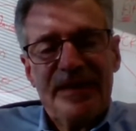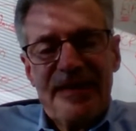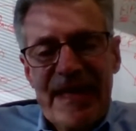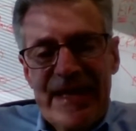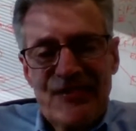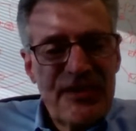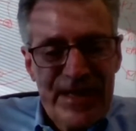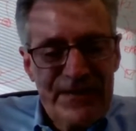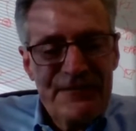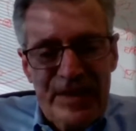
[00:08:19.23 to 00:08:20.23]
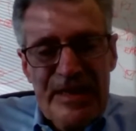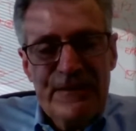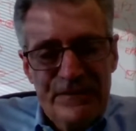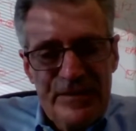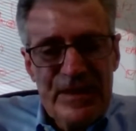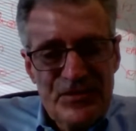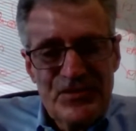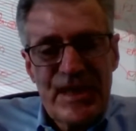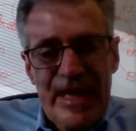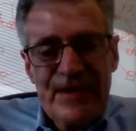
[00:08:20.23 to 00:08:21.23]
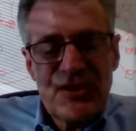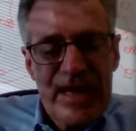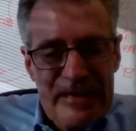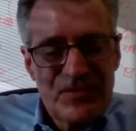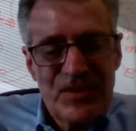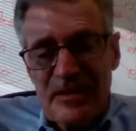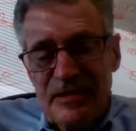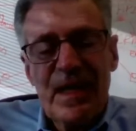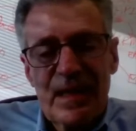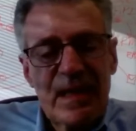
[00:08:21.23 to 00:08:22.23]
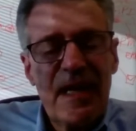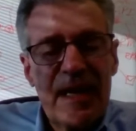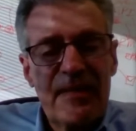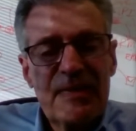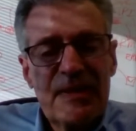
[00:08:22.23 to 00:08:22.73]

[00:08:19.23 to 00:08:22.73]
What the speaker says: SafeVChat.com,